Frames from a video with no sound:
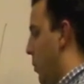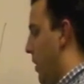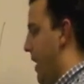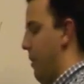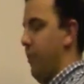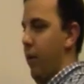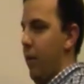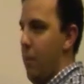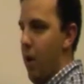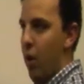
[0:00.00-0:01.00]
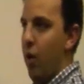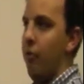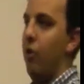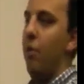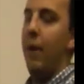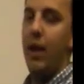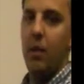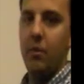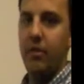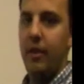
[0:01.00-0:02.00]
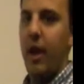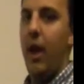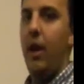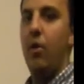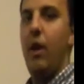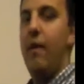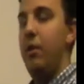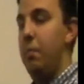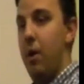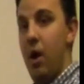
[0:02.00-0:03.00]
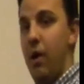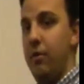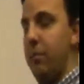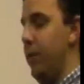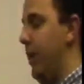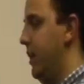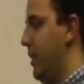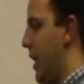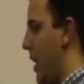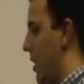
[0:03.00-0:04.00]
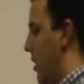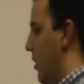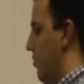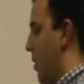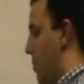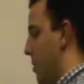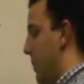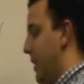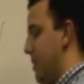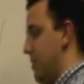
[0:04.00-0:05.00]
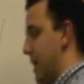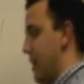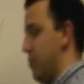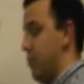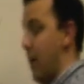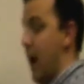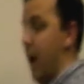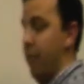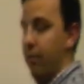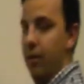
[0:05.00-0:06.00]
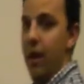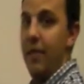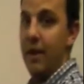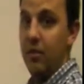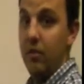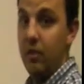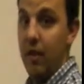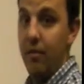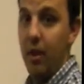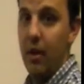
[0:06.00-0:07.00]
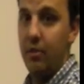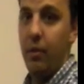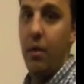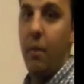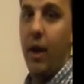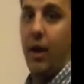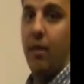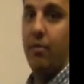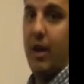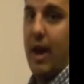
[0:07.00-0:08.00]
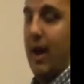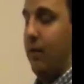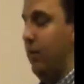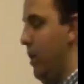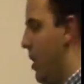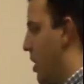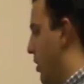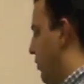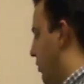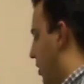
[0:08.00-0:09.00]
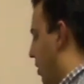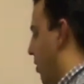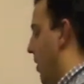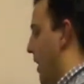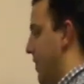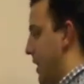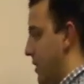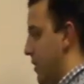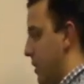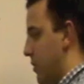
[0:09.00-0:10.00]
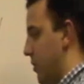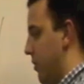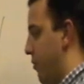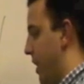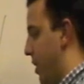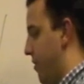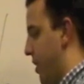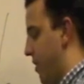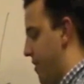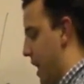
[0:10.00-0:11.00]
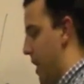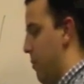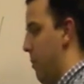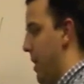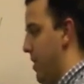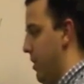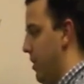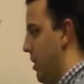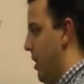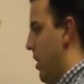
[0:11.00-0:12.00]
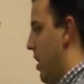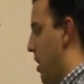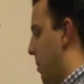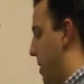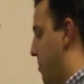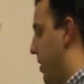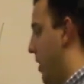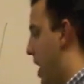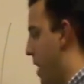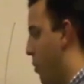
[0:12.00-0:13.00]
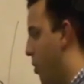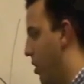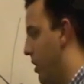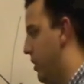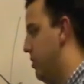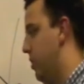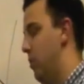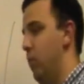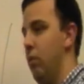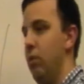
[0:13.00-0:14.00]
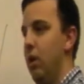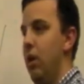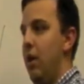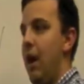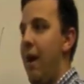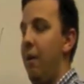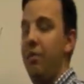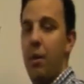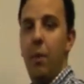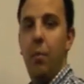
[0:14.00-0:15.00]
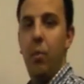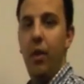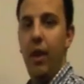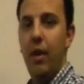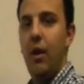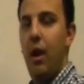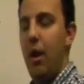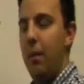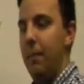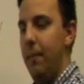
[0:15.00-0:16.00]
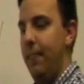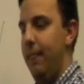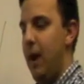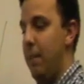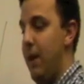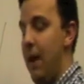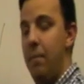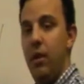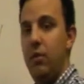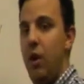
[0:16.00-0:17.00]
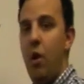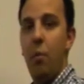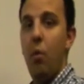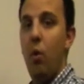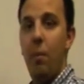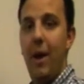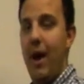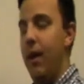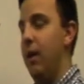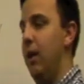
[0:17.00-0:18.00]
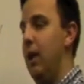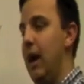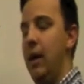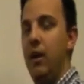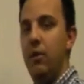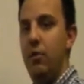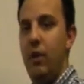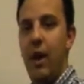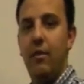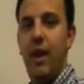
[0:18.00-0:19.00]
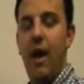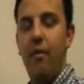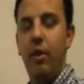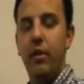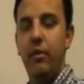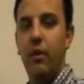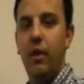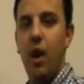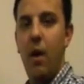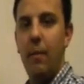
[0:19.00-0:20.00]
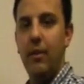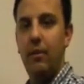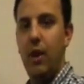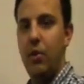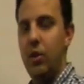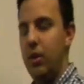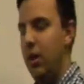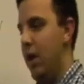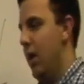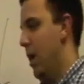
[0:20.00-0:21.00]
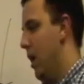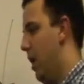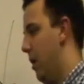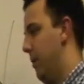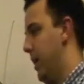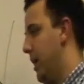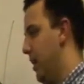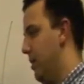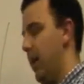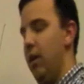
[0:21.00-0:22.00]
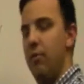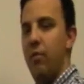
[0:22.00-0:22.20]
without turning the ball over or making a mistake or having to punt, something like that. So I want to make these guys drive, and that's the same philosophy that Monty Kiffin has. So I think that this is a very, very viable method. I put a lot of work into how I've come up with it. I'll be happy to talk more about it. Any ideas you guys have, hit us in the comments section. Again, thank you